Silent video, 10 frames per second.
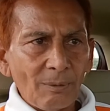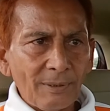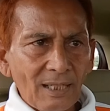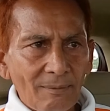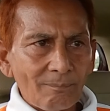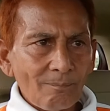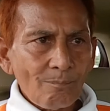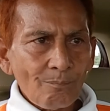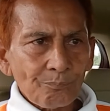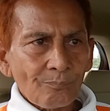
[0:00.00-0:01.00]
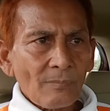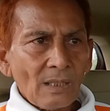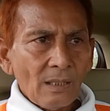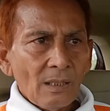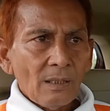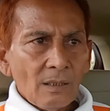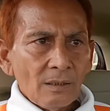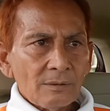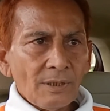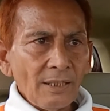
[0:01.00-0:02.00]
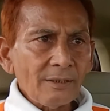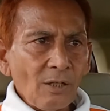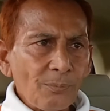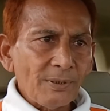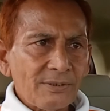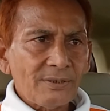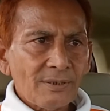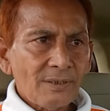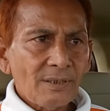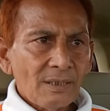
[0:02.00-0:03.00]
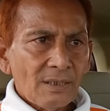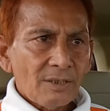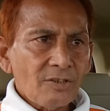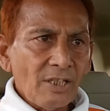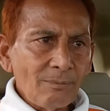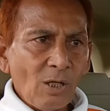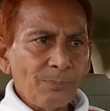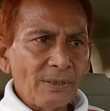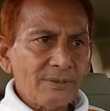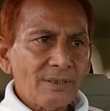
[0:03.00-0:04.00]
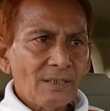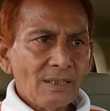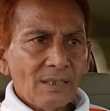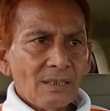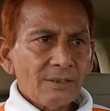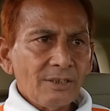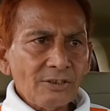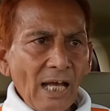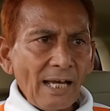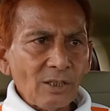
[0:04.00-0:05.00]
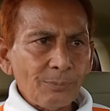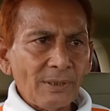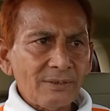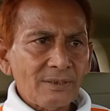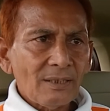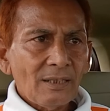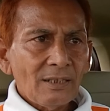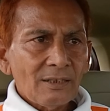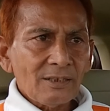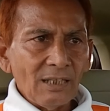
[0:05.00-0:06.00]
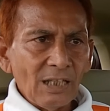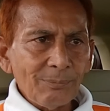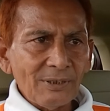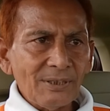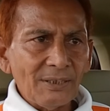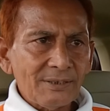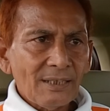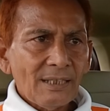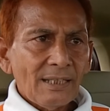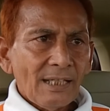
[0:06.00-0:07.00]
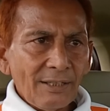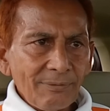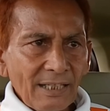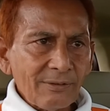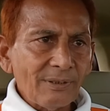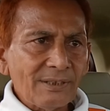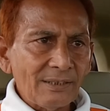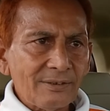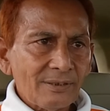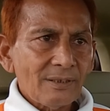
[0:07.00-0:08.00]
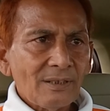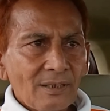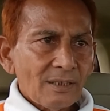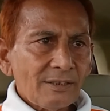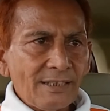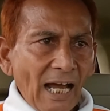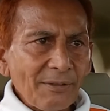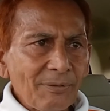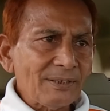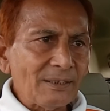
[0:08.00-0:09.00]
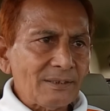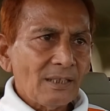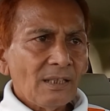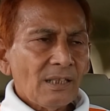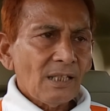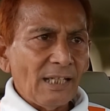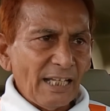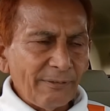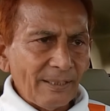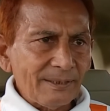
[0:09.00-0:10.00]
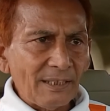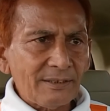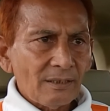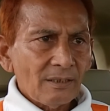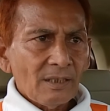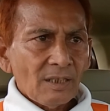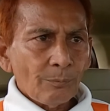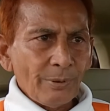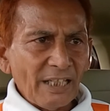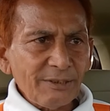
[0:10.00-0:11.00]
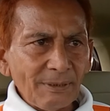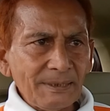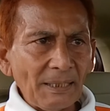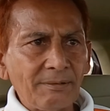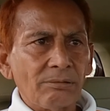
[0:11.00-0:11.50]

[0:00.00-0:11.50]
dream of it, desire of it, sleep with it, awake with it, die with it, live with it, breathe with it. You become what you think about.